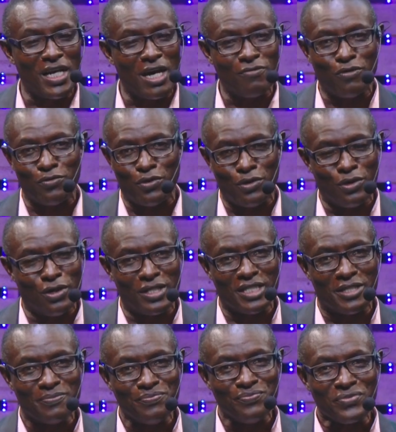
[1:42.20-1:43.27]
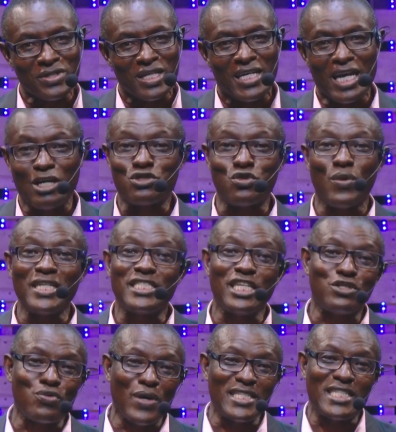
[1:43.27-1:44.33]
love of the Lord. Now,
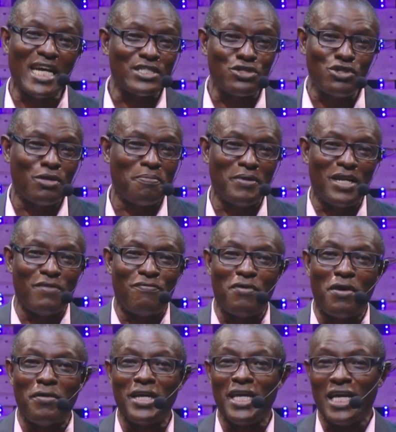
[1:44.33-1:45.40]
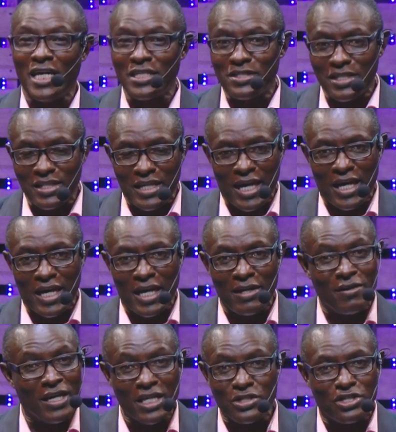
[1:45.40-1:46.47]
2020 has not been a very easy day,
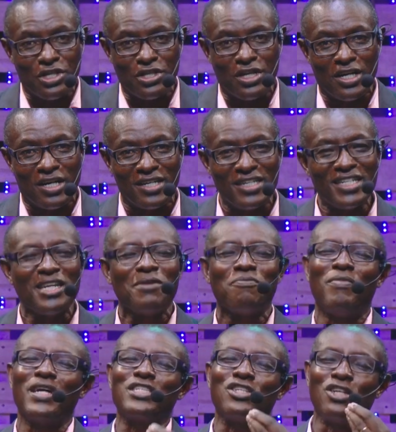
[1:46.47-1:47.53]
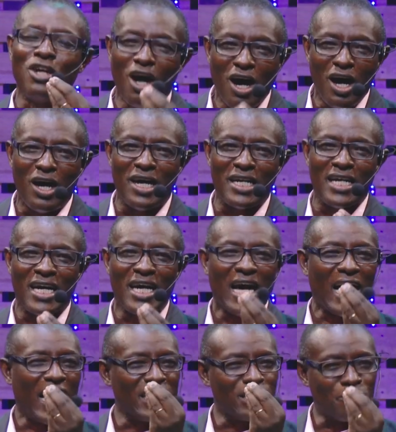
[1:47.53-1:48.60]
easy year, but God
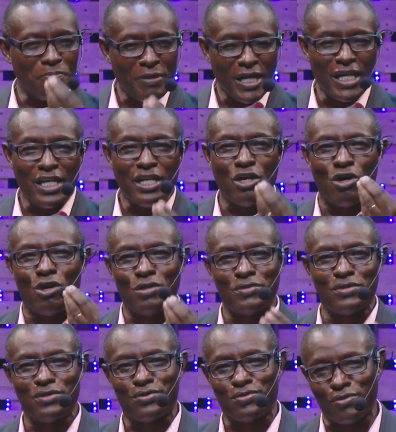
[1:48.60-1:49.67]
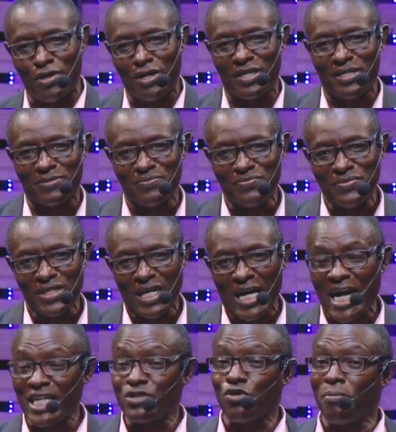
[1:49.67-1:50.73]
has been on the throne.
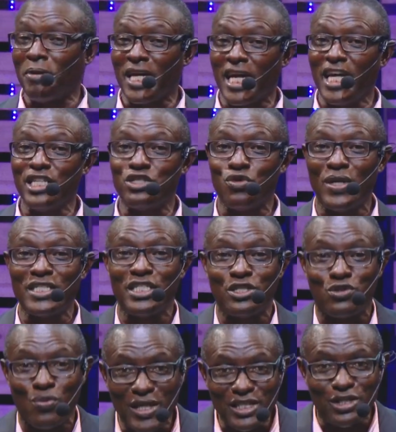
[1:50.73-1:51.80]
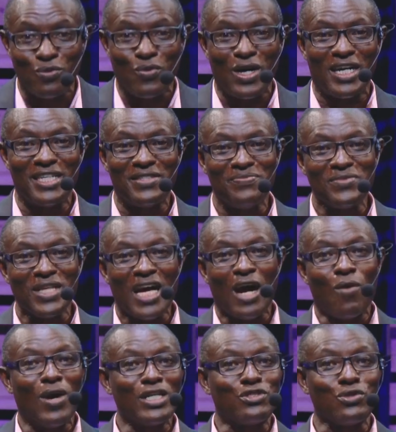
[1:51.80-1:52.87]
As we begin 2021,
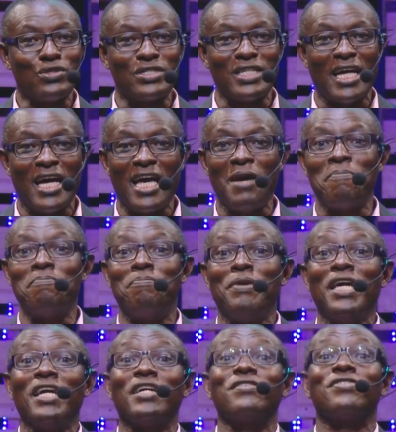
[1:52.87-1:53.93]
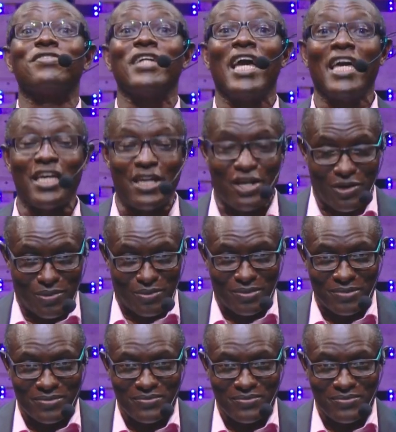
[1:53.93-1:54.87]
I want to say a big thank you